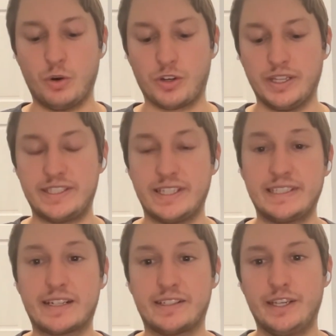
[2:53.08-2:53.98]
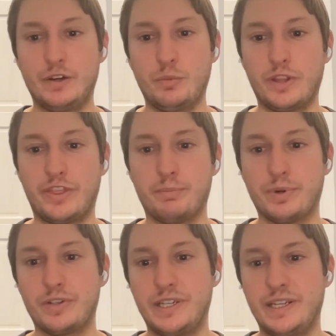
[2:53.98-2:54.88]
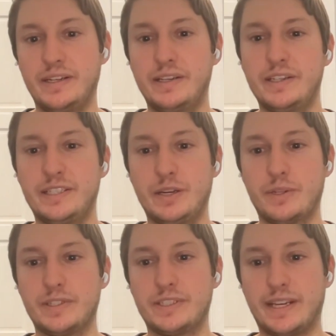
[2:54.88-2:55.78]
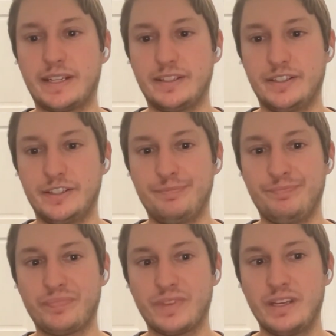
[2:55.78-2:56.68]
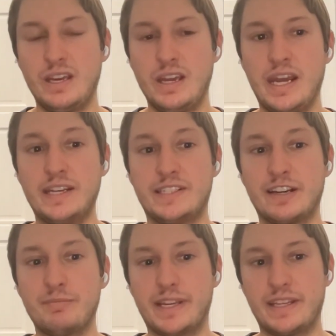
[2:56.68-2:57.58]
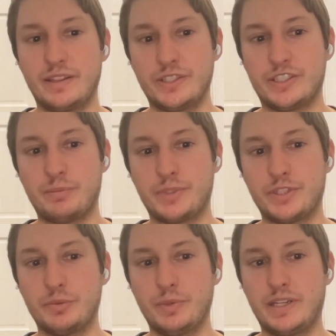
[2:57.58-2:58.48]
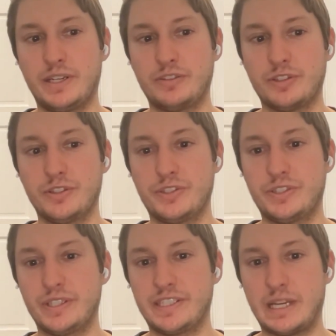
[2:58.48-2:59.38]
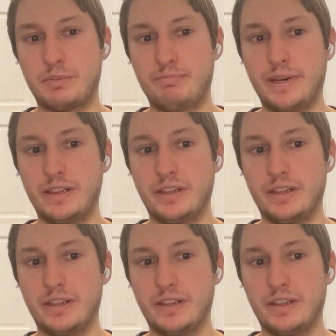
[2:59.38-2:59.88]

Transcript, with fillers: correlates exactly with the protein sequence likelihood. Instead of making those assumptions, we can introduce a step of